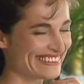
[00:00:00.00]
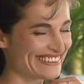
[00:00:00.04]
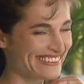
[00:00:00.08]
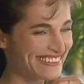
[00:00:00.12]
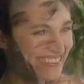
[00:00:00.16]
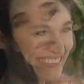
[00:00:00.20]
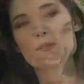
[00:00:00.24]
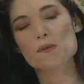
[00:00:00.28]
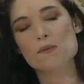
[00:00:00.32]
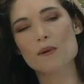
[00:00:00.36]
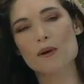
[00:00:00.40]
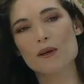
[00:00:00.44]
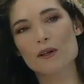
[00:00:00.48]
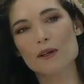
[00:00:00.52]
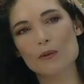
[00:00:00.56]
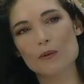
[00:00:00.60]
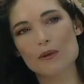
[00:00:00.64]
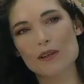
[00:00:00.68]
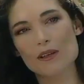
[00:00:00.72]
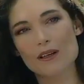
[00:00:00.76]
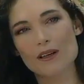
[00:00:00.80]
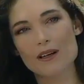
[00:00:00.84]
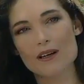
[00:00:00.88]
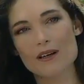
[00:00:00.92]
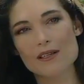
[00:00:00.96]
I smoke
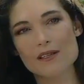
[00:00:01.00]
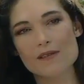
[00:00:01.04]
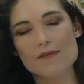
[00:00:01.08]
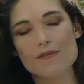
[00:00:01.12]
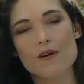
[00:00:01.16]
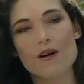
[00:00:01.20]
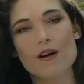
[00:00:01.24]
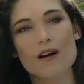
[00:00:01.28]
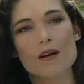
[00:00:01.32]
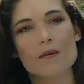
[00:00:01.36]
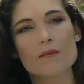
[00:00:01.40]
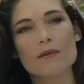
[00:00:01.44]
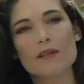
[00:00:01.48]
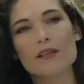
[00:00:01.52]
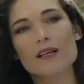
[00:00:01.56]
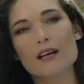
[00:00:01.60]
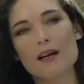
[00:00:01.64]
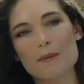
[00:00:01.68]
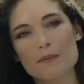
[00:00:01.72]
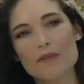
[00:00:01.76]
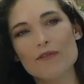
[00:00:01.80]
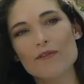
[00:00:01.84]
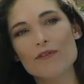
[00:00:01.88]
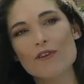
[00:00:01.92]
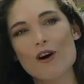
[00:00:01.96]
with a glass of wine, with a cup of